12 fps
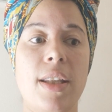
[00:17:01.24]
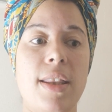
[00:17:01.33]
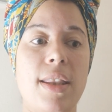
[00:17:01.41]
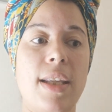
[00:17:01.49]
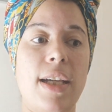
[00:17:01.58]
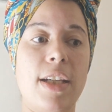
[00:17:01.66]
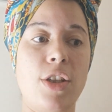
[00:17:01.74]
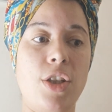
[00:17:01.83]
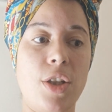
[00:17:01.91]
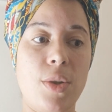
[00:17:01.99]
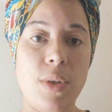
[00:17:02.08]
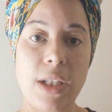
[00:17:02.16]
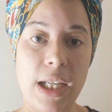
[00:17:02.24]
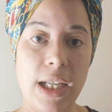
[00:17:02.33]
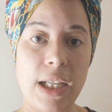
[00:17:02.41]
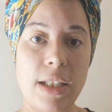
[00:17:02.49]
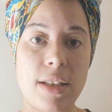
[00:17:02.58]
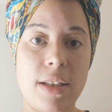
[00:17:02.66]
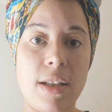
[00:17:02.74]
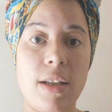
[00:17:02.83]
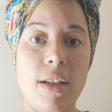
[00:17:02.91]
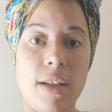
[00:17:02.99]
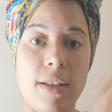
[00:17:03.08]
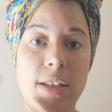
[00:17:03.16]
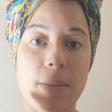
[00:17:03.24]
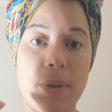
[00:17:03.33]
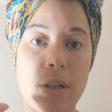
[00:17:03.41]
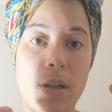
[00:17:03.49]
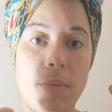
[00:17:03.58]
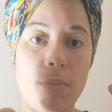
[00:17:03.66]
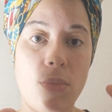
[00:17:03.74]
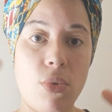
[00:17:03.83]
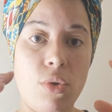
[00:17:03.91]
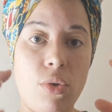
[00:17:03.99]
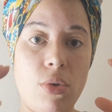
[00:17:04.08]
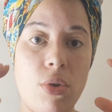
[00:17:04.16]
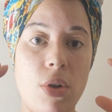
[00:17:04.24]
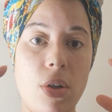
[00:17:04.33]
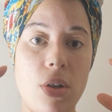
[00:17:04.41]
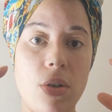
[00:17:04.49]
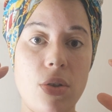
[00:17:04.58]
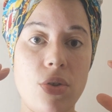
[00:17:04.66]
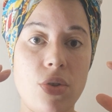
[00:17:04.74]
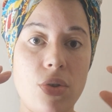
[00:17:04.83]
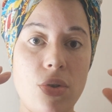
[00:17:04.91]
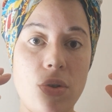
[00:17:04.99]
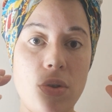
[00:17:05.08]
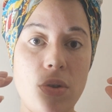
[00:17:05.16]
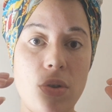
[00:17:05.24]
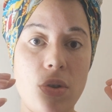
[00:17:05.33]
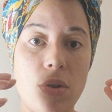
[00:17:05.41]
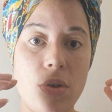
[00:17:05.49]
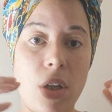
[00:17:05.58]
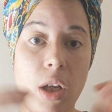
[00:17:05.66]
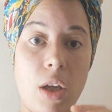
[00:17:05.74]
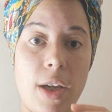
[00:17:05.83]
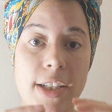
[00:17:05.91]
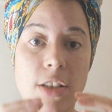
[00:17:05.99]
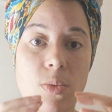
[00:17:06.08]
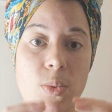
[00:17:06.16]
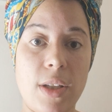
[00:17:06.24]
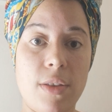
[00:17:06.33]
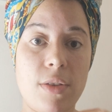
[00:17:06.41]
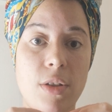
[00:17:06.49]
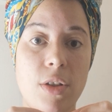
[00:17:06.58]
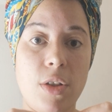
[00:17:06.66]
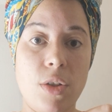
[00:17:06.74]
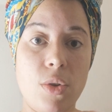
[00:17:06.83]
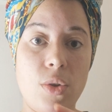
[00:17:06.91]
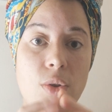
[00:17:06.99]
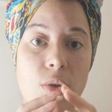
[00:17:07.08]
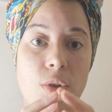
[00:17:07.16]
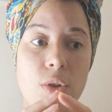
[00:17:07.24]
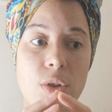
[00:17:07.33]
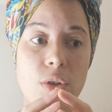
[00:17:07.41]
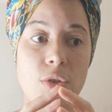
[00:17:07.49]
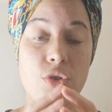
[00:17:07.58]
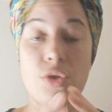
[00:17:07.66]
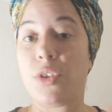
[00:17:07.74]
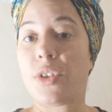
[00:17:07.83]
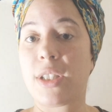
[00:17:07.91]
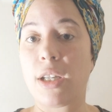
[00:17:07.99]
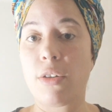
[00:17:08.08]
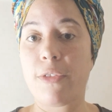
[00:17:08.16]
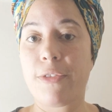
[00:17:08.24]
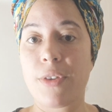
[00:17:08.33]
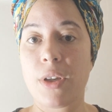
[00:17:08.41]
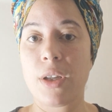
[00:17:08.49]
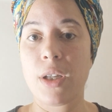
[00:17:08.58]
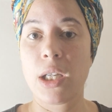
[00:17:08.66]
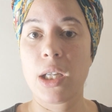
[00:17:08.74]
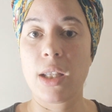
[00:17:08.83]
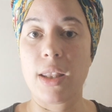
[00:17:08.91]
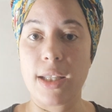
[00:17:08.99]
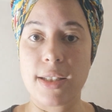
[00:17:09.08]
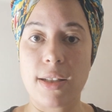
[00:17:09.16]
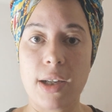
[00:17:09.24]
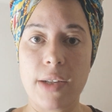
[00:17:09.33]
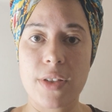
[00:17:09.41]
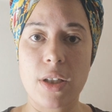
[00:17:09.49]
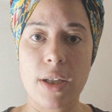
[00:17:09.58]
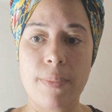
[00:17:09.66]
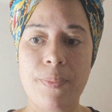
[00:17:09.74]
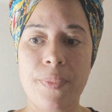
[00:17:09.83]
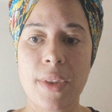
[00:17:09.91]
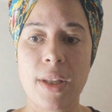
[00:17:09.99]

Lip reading: that you need to learn to become more aligned with your true self this lifetime.